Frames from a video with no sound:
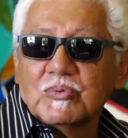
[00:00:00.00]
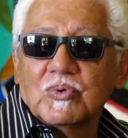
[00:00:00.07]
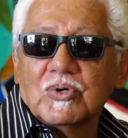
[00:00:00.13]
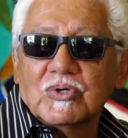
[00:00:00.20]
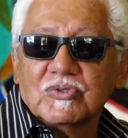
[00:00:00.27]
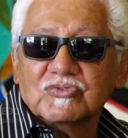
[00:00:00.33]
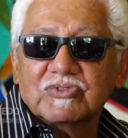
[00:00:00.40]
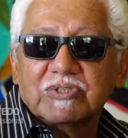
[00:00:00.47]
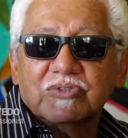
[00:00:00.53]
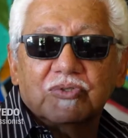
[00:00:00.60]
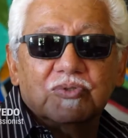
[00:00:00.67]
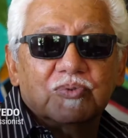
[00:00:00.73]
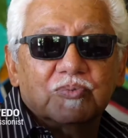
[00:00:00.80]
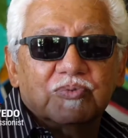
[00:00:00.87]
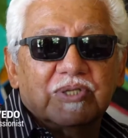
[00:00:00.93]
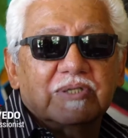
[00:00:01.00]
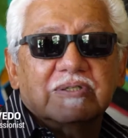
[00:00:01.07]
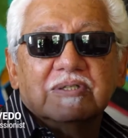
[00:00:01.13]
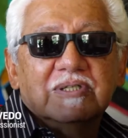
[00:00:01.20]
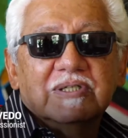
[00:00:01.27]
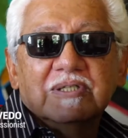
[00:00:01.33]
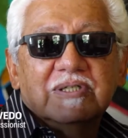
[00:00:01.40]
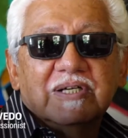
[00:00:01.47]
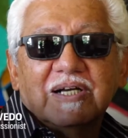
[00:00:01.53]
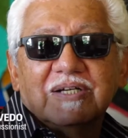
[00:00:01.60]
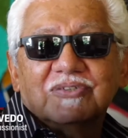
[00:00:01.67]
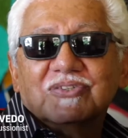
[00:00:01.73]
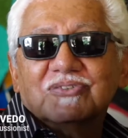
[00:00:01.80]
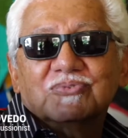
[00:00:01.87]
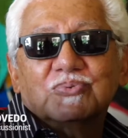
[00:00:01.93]
walls at home that I
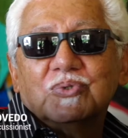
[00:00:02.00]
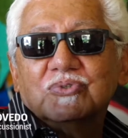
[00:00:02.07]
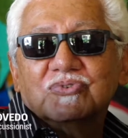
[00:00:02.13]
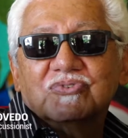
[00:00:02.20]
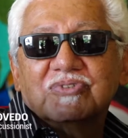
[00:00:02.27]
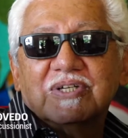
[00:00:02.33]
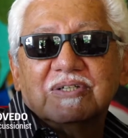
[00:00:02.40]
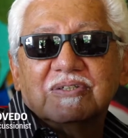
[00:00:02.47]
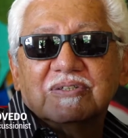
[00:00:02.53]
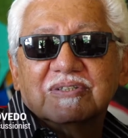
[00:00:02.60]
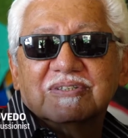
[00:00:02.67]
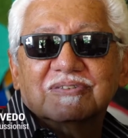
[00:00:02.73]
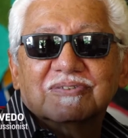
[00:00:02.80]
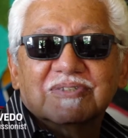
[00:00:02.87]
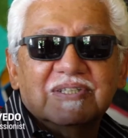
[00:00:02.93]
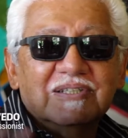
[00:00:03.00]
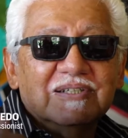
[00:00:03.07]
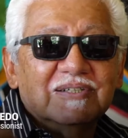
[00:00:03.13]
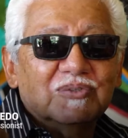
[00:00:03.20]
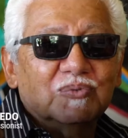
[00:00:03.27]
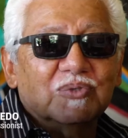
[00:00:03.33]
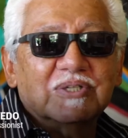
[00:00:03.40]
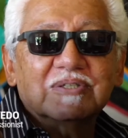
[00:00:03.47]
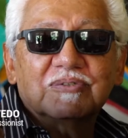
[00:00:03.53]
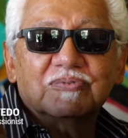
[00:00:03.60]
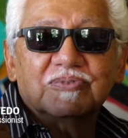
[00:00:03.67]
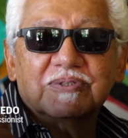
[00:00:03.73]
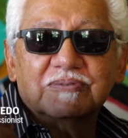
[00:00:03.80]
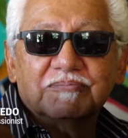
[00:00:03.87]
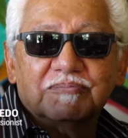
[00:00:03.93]
just won't sell. Because one of
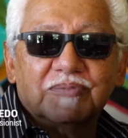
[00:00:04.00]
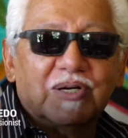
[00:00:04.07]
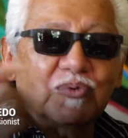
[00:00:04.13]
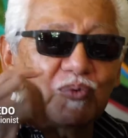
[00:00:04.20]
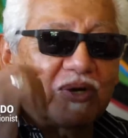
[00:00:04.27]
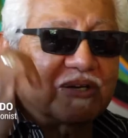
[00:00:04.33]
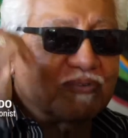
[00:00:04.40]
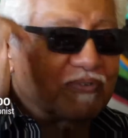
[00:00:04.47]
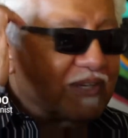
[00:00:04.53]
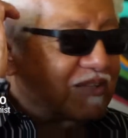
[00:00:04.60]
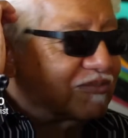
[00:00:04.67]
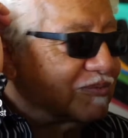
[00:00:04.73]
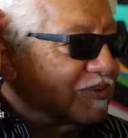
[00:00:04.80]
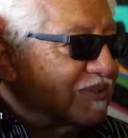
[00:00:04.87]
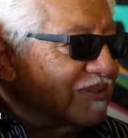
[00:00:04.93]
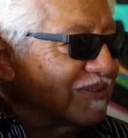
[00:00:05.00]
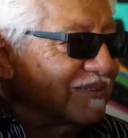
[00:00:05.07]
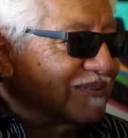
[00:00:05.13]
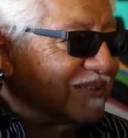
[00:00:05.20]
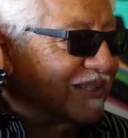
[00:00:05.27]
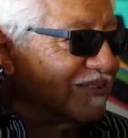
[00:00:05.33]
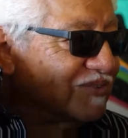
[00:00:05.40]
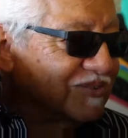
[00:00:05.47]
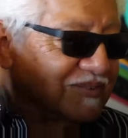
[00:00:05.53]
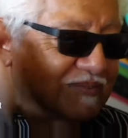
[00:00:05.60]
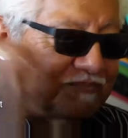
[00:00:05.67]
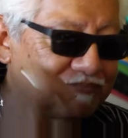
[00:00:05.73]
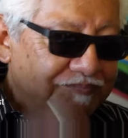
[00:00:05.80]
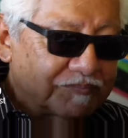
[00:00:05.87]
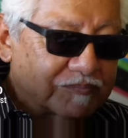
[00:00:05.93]
them, my wife asked me the other day,
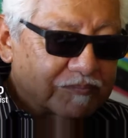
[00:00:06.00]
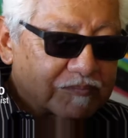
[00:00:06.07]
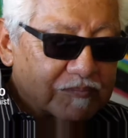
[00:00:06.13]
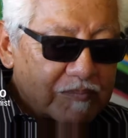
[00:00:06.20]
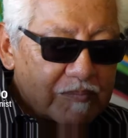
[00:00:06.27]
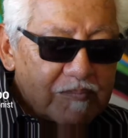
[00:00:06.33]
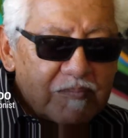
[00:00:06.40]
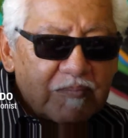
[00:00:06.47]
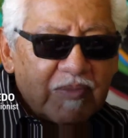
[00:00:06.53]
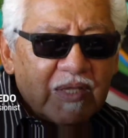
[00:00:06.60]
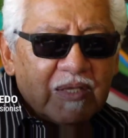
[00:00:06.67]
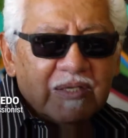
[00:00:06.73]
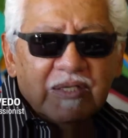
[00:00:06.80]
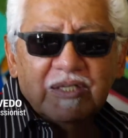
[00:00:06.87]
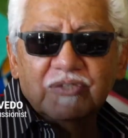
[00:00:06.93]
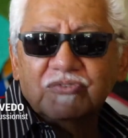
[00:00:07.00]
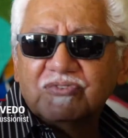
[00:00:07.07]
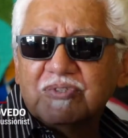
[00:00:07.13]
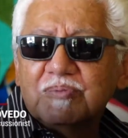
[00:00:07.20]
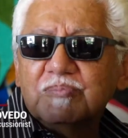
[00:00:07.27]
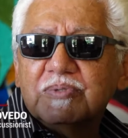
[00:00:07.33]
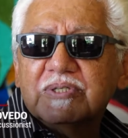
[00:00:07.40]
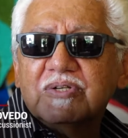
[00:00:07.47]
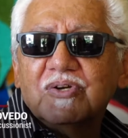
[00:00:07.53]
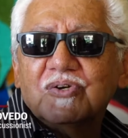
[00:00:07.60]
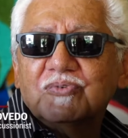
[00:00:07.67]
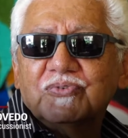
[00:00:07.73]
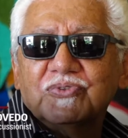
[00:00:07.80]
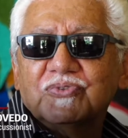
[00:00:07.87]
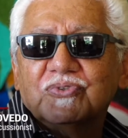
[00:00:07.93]
if somebody
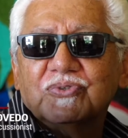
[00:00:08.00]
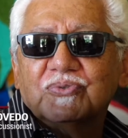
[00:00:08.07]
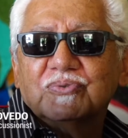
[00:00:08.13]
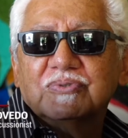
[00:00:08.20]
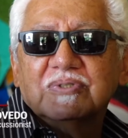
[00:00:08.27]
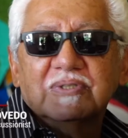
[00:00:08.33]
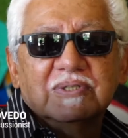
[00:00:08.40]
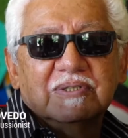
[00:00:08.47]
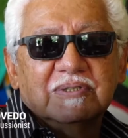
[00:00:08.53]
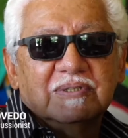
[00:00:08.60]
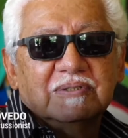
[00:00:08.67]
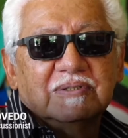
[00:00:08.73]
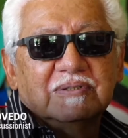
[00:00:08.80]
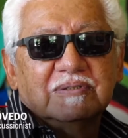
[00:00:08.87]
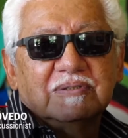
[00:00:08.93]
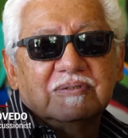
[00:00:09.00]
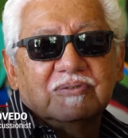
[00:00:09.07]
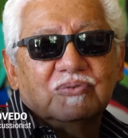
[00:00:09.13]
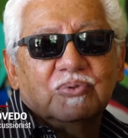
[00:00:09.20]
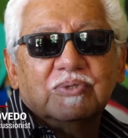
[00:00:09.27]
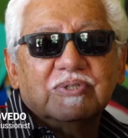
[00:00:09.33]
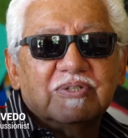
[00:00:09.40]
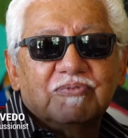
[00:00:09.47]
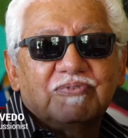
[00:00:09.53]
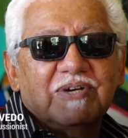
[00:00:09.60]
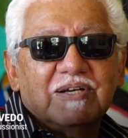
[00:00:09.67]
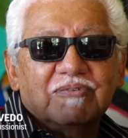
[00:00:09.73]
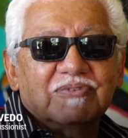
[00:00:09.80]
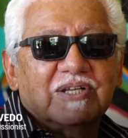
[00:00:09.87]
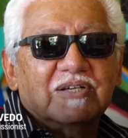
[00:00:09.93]
offered you
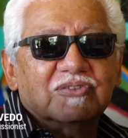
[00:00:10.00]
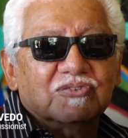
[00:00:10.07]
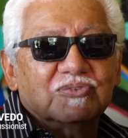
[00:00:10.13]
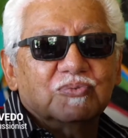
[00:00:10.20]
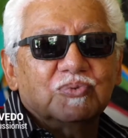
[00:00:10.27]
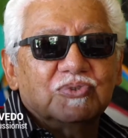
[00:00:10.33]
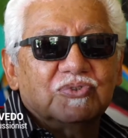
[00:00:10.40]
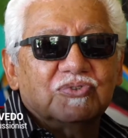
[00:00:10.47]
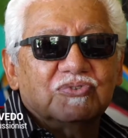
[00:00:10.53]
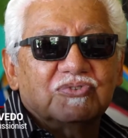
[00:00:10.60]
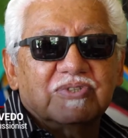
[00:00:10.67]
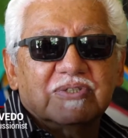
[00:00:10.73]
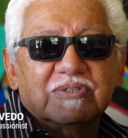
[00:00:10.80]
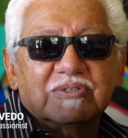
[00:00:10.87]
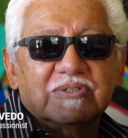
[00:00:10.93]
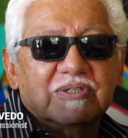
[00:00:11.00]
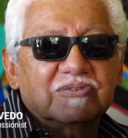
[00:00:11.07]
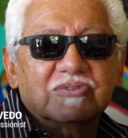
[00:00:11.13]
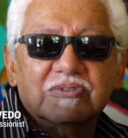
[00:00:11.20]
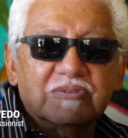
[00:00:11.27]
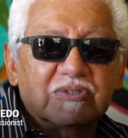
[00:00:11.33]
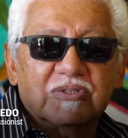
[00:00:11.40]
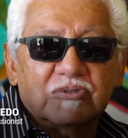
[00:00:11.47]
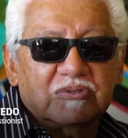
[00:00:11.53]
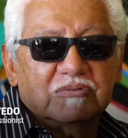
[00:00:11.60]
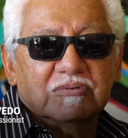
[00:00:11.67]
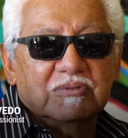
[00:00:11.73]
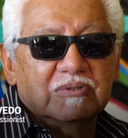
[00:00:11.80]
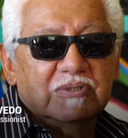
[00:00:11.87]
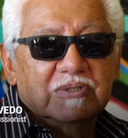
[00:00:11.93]
$25,000, would you sell it? I said, no.
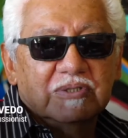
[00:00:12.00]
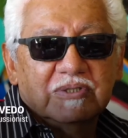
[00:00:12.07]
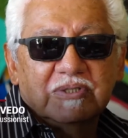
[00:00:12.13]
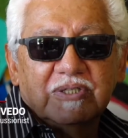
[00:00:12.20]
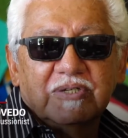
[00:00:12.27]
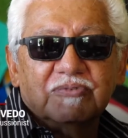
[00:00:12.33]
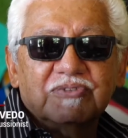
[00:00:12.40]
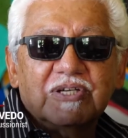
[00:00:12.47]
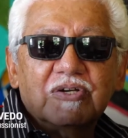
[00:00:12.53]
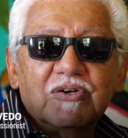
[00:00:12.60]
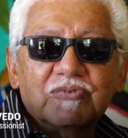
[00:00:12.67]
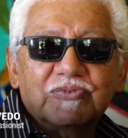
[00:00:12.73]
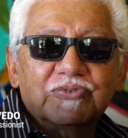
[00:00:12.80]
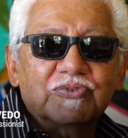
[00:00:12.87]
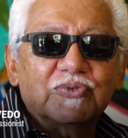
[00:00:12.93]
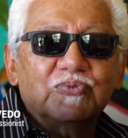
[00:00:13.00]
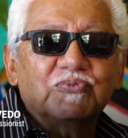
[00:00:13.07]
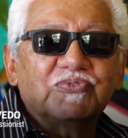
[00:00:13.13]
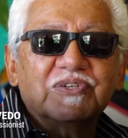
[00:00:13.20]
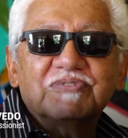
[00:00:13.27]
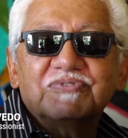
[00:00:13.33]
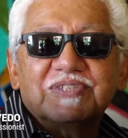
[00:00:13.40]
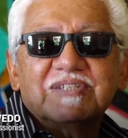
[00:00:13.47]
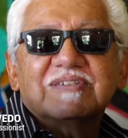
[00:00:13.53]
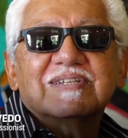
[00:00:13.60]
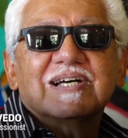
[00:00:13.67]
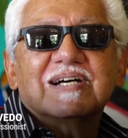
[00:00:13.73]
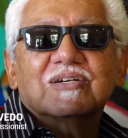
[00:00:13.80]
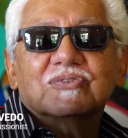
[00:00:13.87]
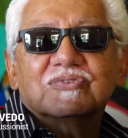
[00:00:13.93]
If they offered you
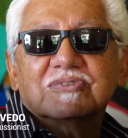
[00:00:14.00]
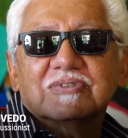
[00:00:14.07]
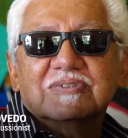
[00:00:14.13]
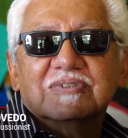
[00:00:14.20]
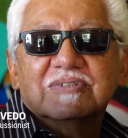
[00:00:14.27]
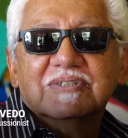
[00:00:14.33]
$50,000,